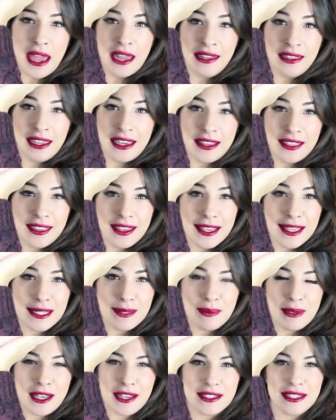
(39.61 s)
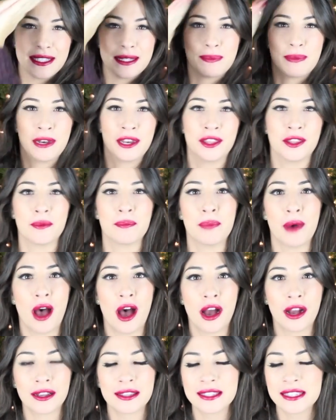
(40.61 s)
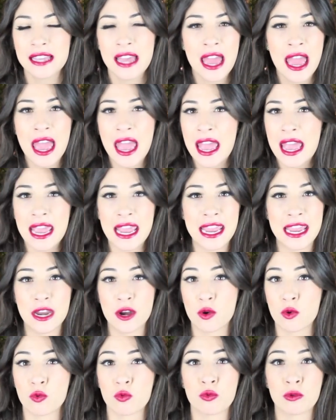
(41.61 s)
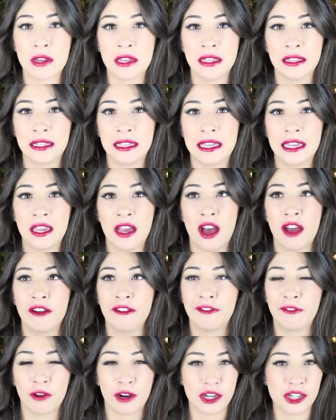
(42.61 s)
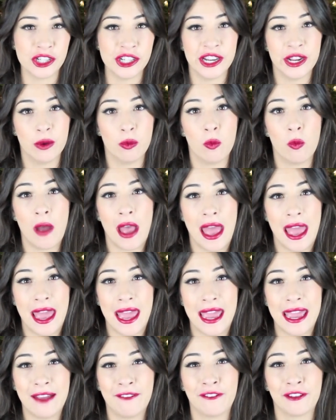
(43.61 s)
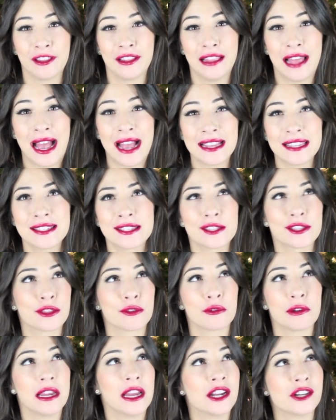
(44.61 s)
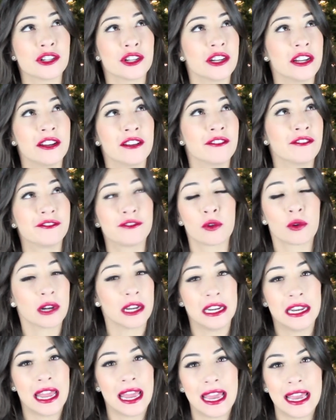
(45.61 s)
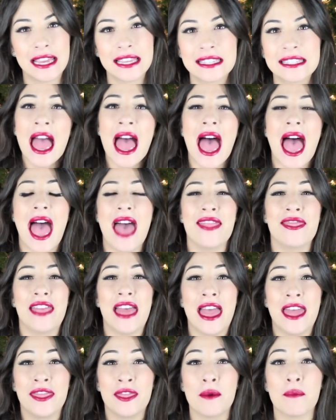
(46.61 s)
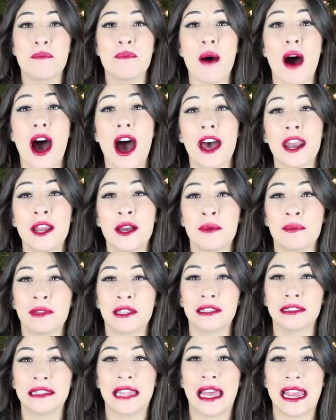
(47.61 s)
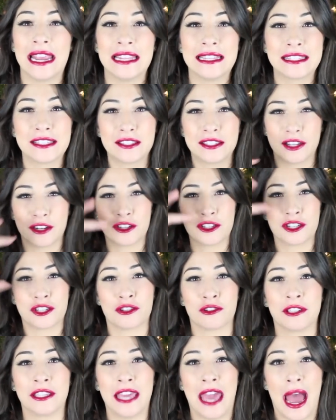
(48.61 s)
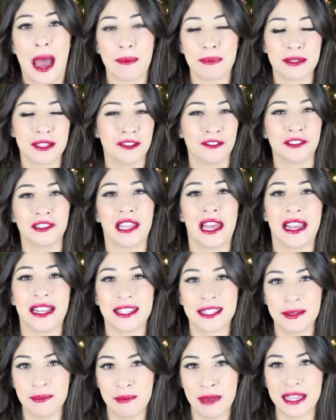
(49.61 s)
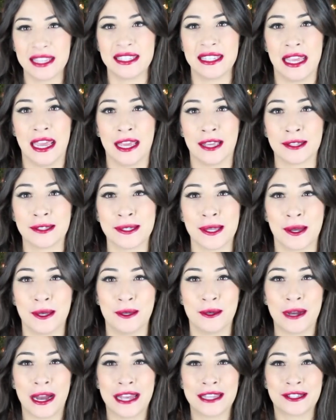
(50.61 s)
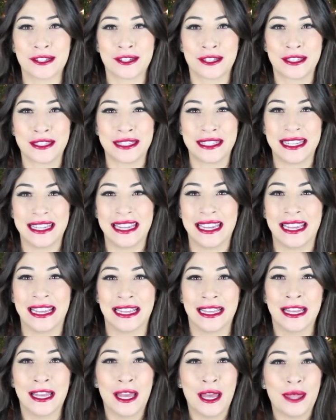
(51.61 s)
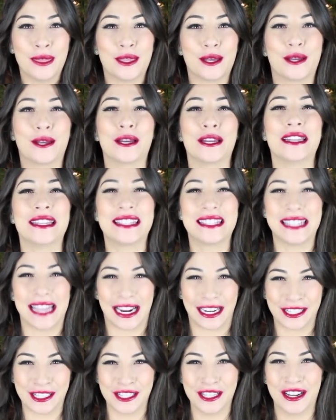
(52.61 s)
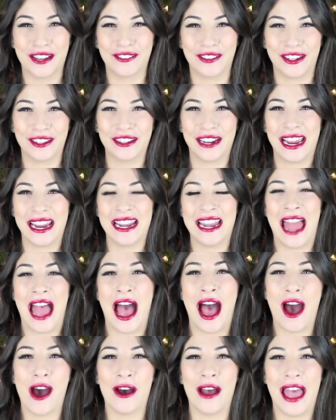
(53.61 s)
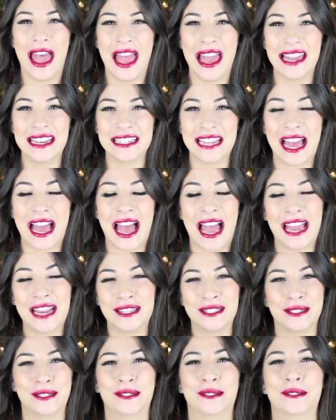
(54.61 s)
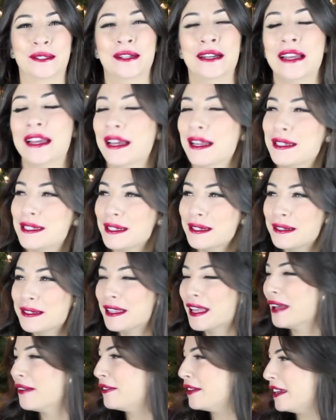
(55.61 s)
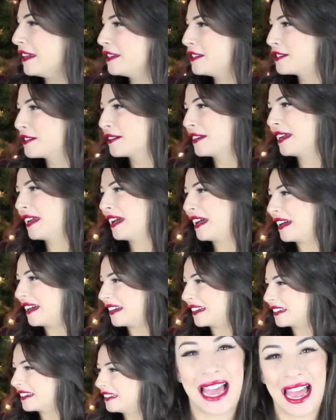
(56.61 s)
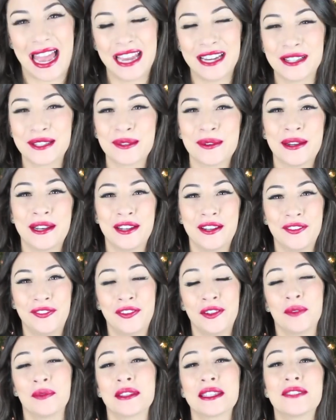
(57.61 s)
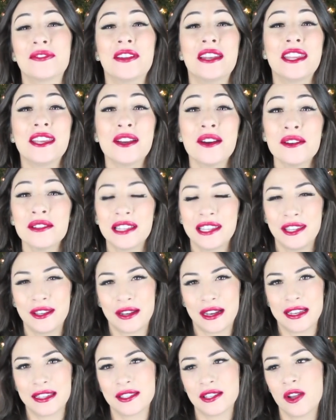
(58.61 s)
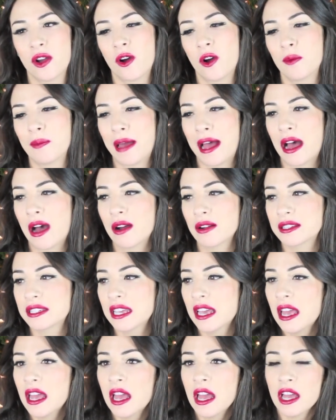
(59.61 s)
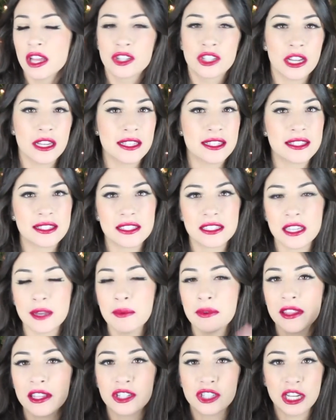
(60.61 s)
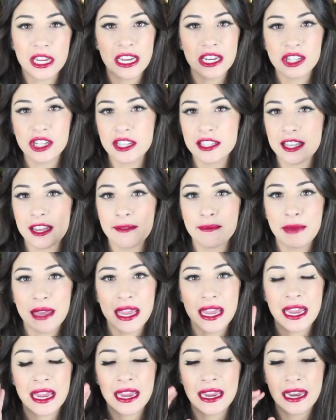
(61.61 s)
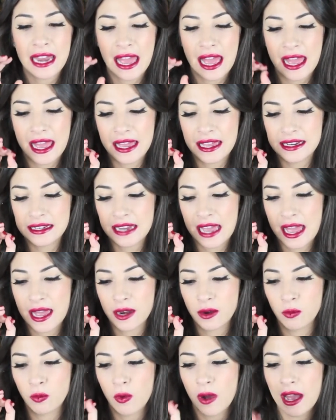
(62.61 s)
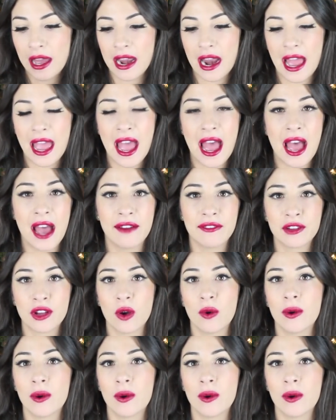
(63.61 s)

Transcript: bent like this because it's been in the box in a really unfortunate way for the last 340 days. And then the bottom, the lights, there's just gaps of lights missing. So you guys are seeing the good section of it right now and uh, I do, do love it, tree hug. I just wanted to film this video and let you guys know about just some of the changes I've made and, and what I have